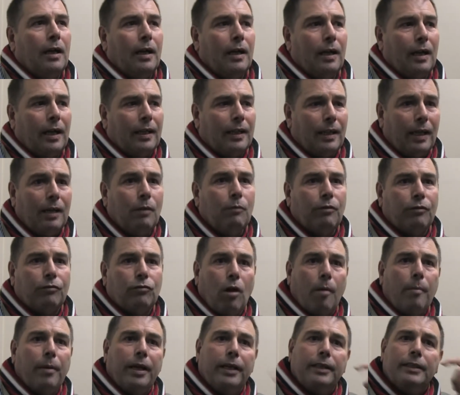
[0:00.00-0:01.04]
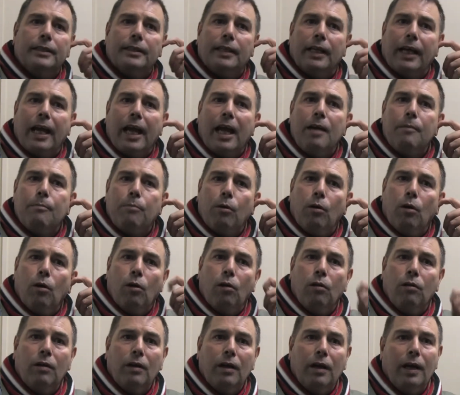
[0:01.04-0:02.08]
I think we've dominated the game,
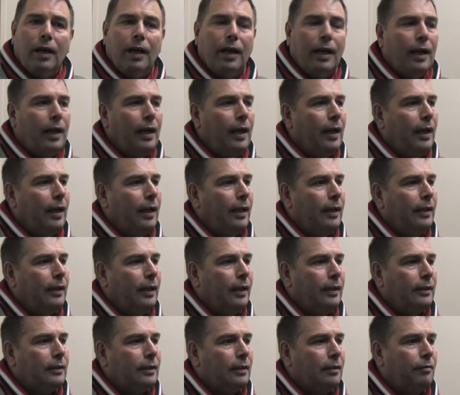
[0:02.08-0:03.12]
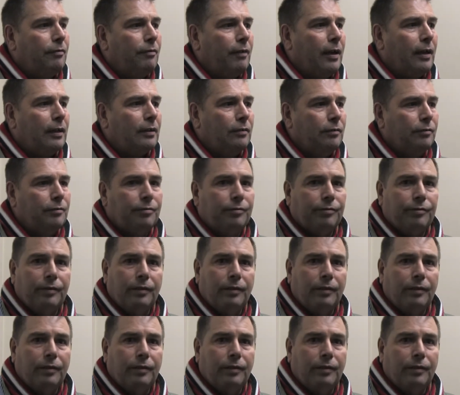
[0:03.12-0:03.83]
Paul, into the fact of,